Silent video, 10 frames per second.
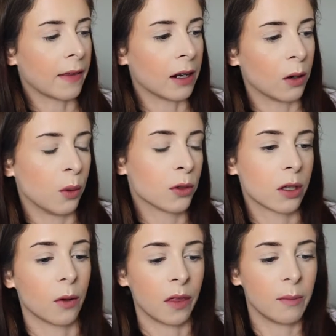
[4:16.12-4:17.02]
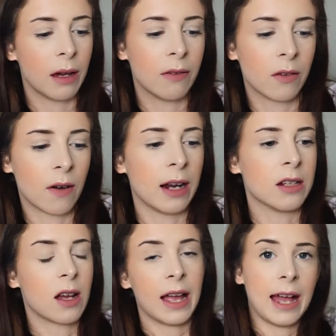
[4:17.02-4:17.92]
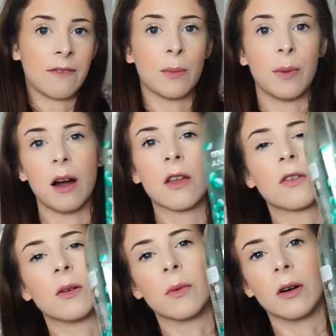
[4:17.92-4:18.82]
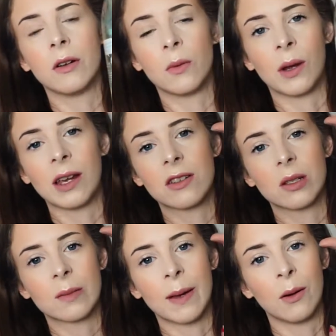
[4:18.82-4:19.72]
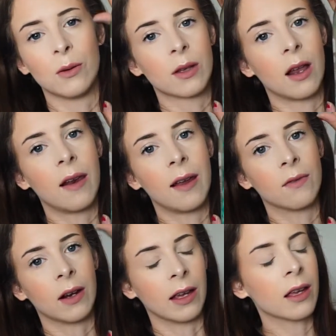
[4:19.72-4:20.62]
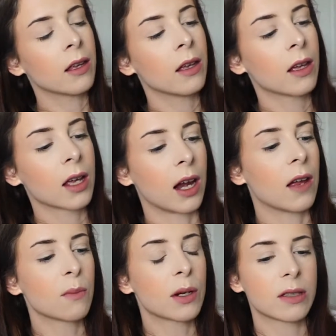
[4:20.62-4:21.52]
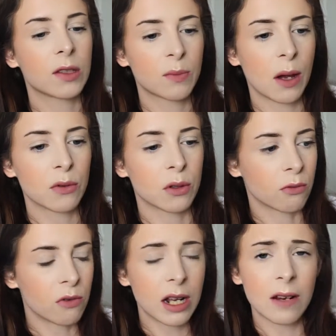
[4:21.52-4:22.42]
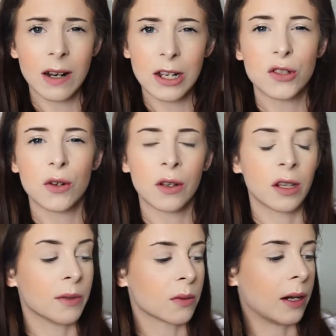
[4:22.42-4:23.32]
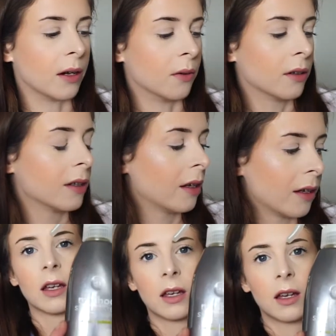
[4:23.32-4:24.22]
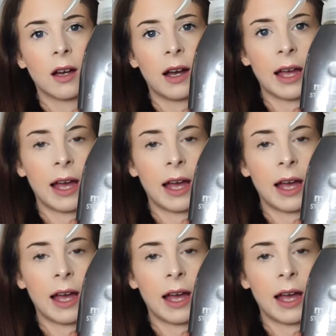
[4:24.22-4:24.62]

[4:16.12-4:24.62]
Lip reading: then also on the Method range I have the bathroom one which smells lovely. I love them because the smells are really strong in them as well. I